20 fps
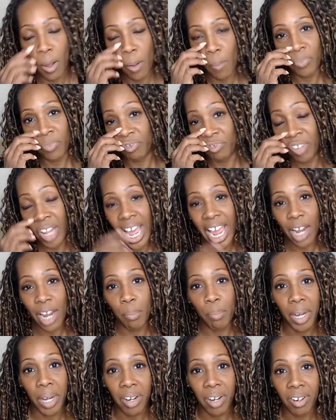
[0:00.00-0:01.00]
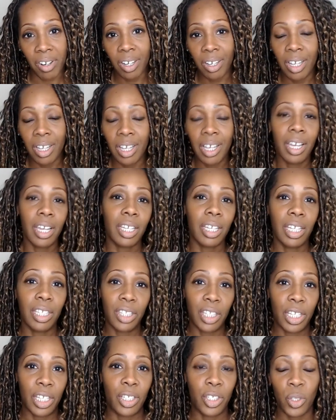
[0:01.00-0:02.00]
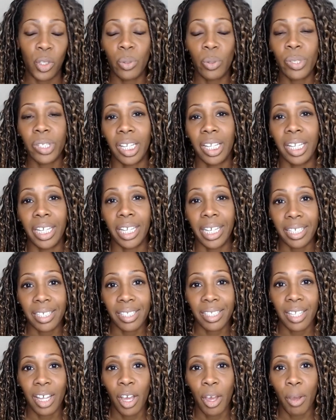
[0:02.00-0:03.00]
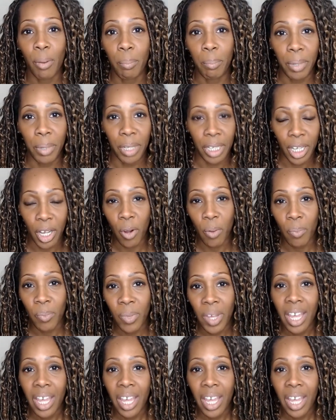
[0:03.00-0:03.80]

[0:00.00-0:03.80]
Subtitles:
Flag Bearer, then use the links below.